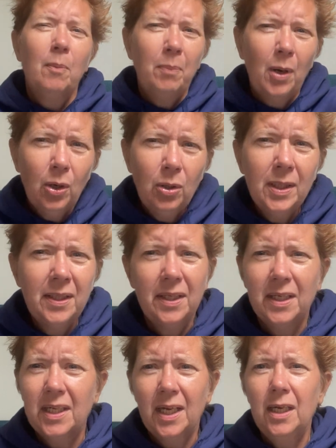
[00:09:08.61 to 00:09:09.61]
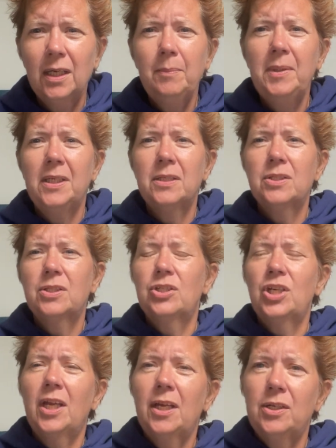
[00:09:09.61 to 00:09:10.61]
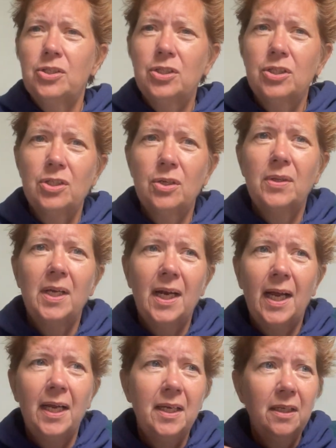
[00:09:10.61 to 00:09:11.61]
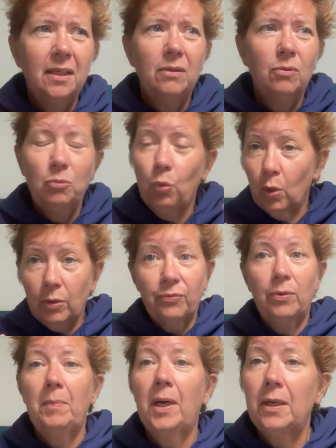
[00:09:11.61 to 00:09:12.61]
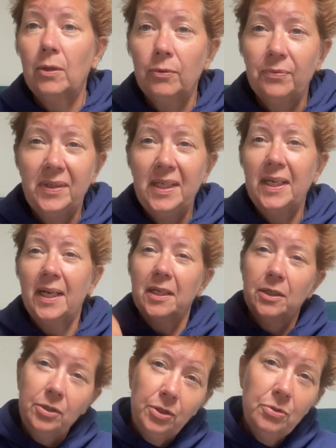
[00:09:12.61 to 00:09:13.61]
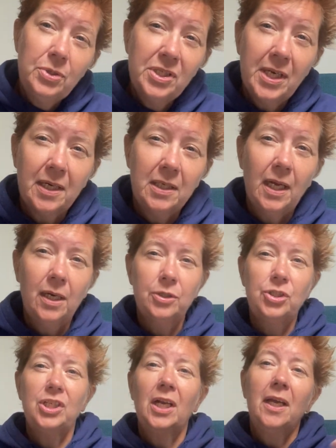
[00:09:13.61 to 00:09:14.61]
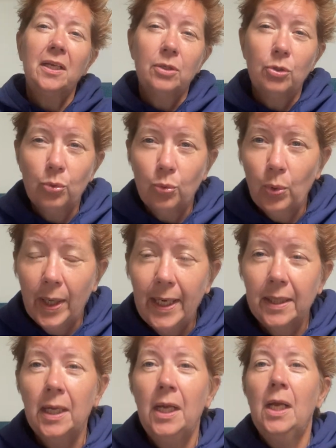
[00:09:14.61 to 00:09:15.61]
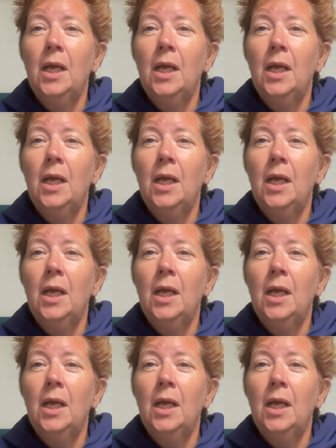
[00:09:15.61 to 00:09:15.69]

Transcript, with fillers: partly the economy has changed so that I can work from my RV, I can use technology, I can create,